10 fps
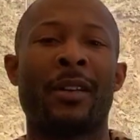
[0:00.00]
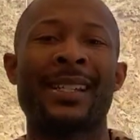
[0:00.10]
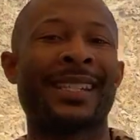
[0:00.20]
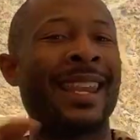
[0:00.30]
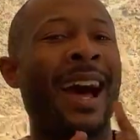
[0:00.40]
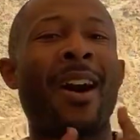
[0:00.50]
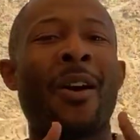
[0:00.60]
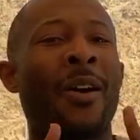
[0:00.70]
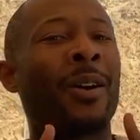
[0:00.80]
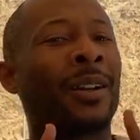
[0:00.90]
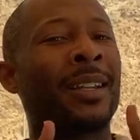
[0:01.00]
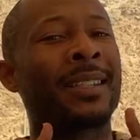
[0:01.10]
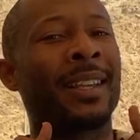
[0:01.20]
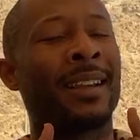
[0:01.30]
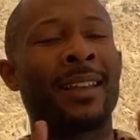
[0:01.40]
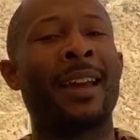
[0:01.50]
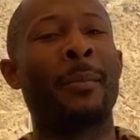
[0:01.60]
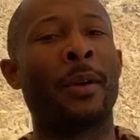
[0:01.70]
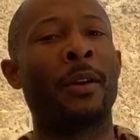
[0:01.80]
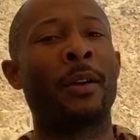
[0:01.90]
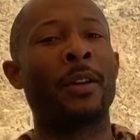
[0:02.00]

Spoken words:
It's not all glitz and glamour.